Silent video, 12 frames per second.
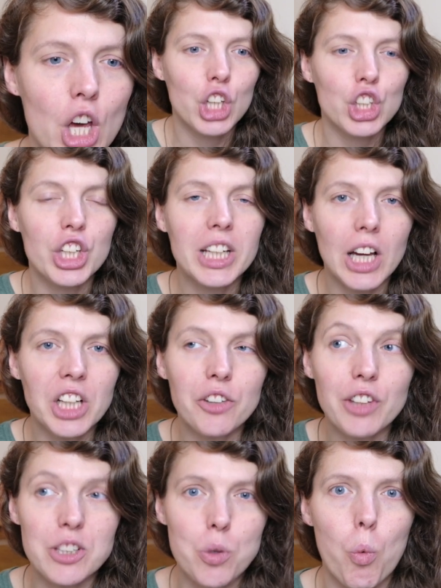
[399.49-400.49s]
She kind of
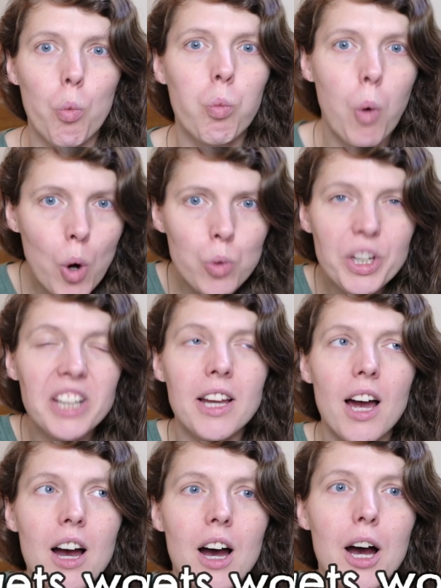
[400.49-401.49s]
gets woken
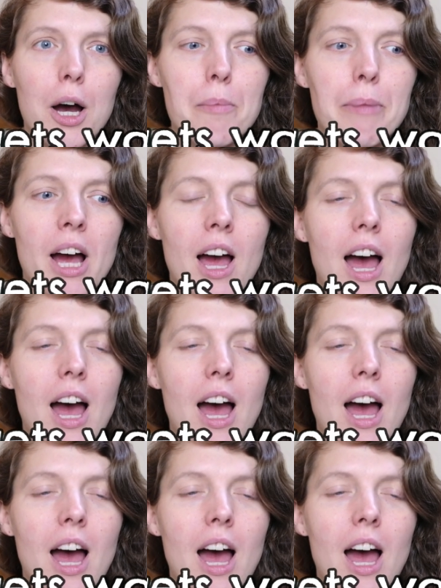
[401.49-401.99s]
up,